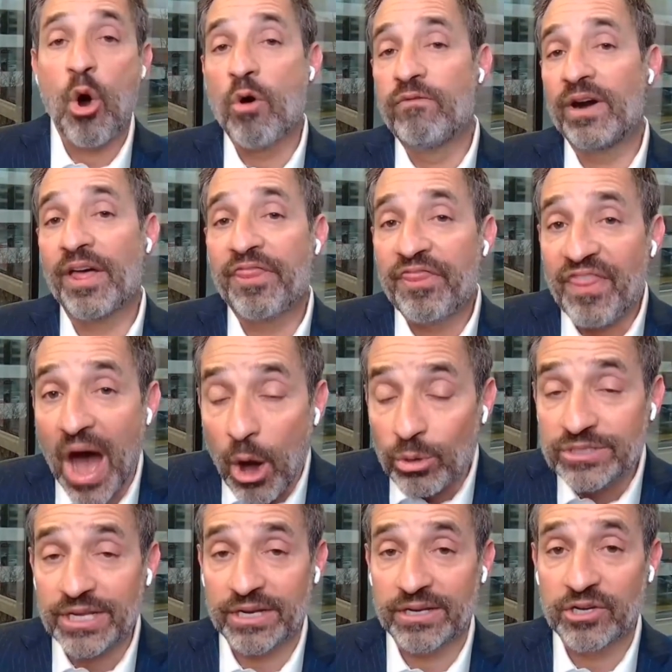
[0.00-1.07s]
Over
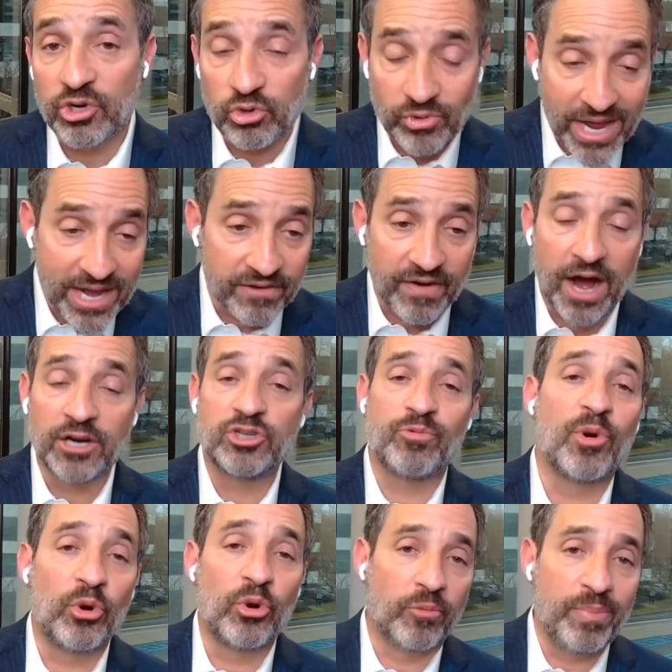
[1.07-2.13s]
1,000 creative
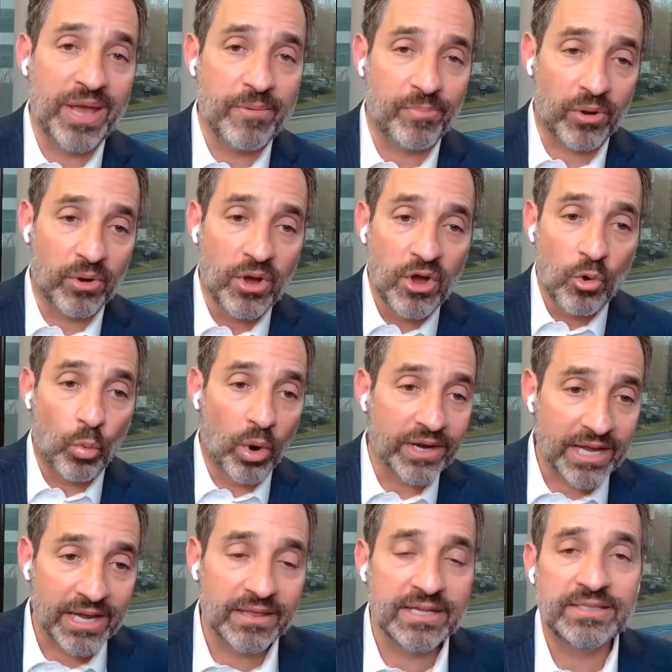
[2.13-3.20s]
entrepreneurial people
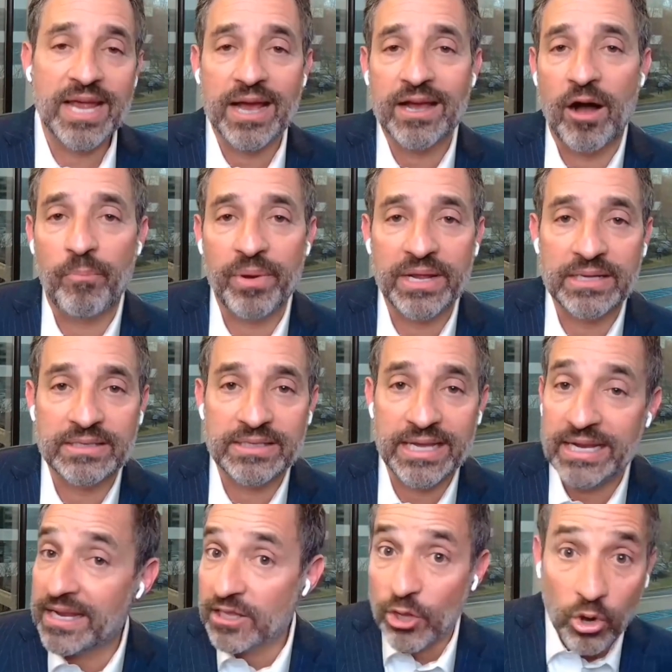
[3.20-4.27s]
working in these tech companies,
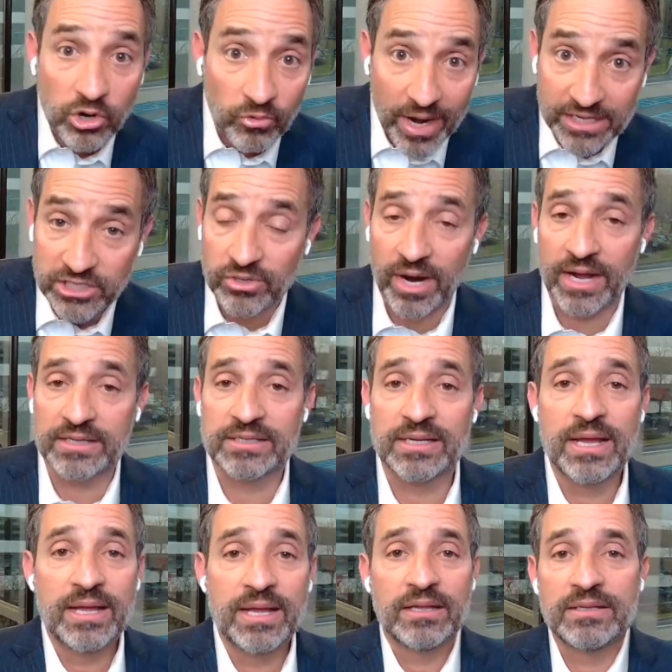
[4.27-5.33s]
eating in local
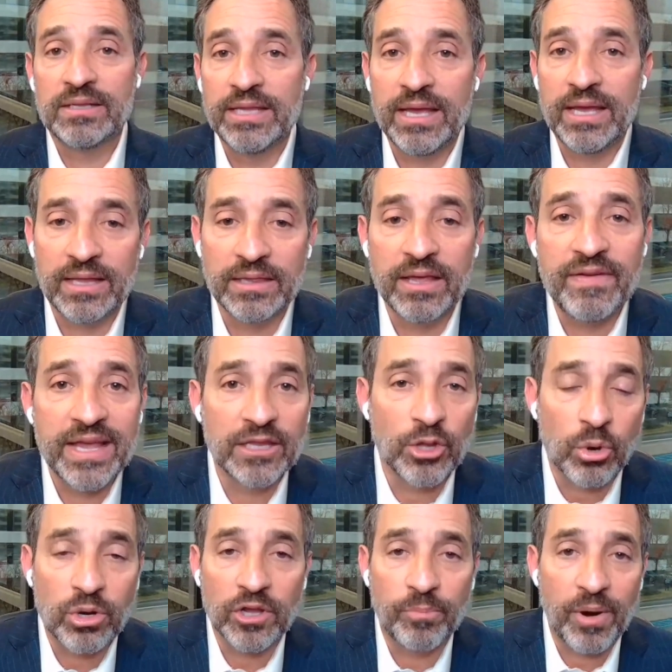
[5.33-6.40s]
restaurants, living in
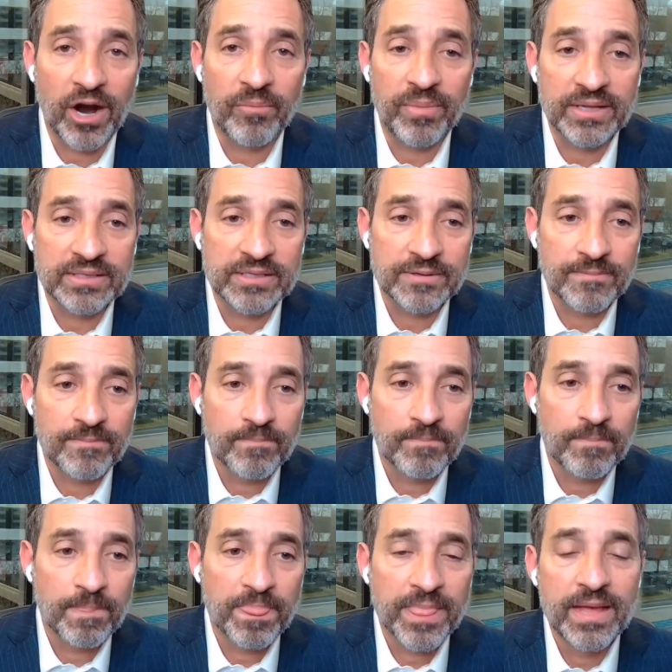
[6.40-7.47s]
local apartments.
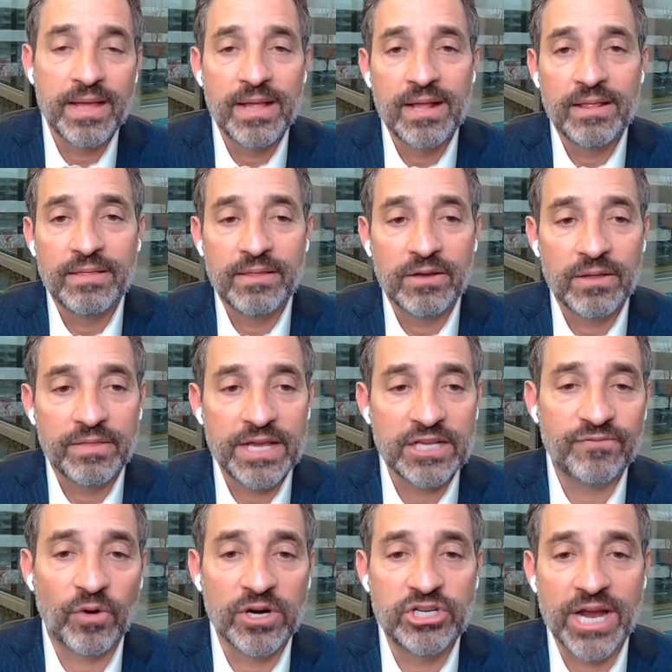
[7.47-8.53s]

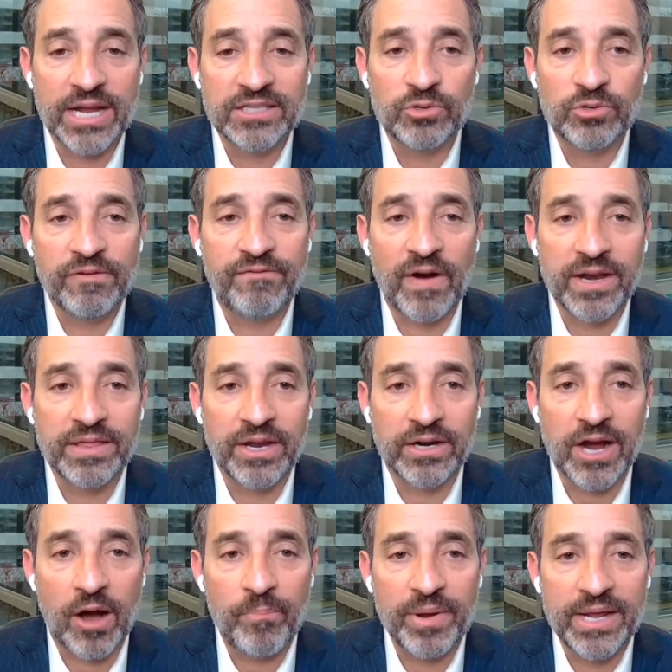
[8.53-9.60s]
These four gents, we funded their
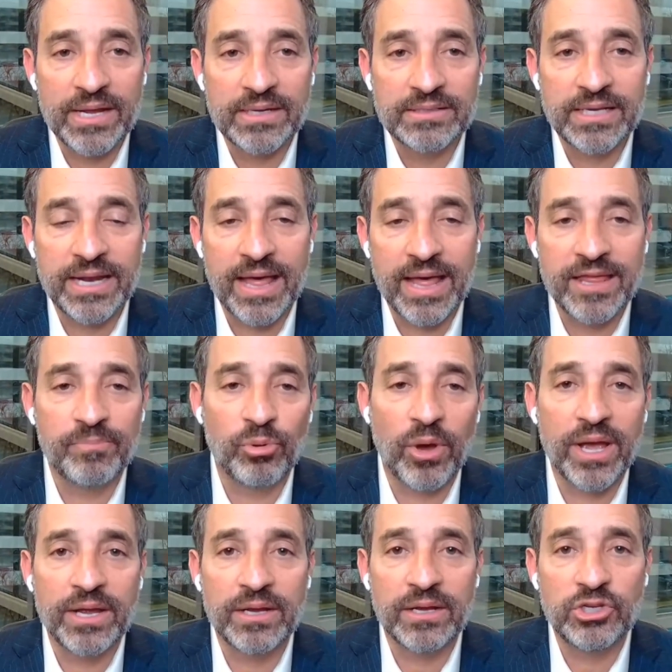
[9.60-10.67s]
company. Today they
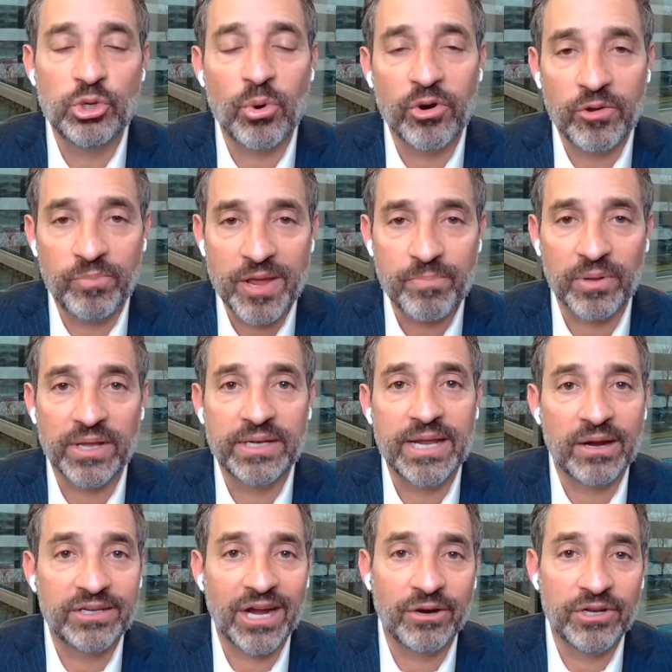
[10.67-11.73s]
employ 200 people in
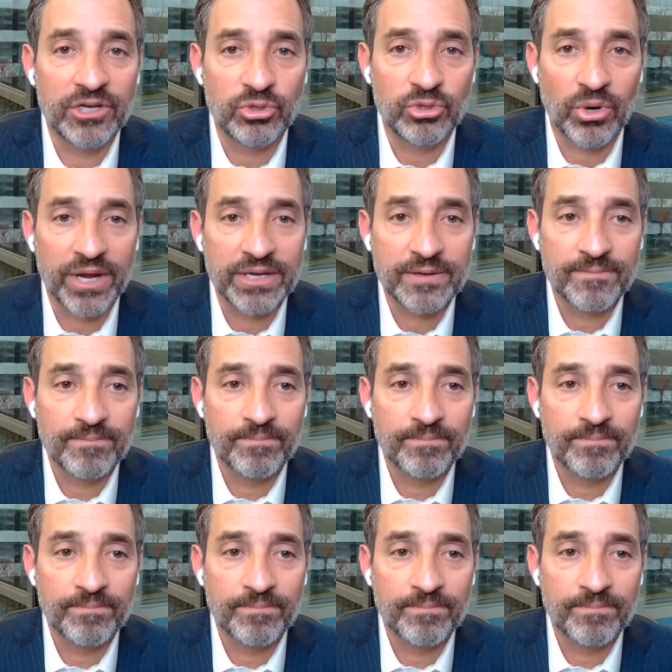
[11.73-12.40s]
downtown Detroit.